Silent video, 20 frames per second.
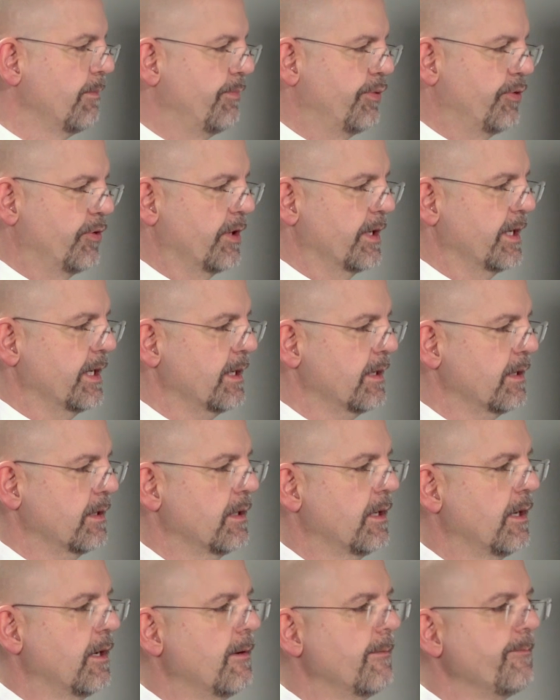product.
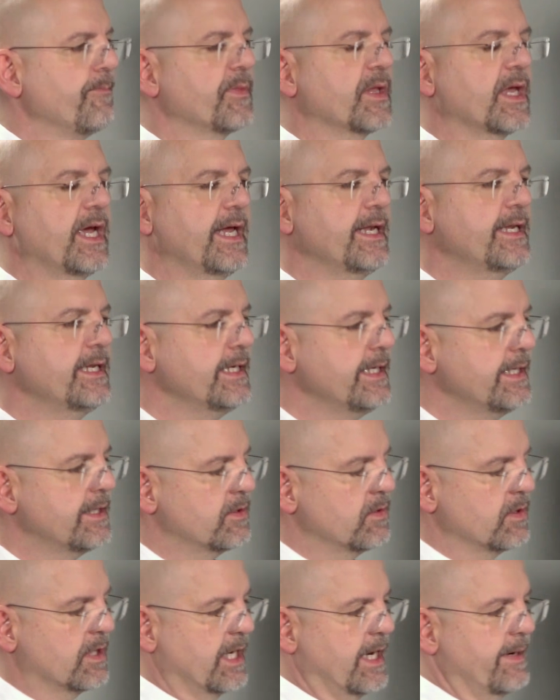And he
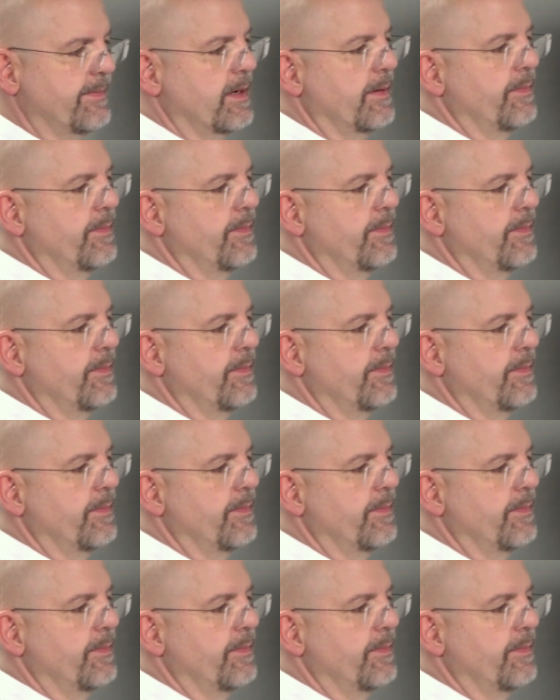needs to come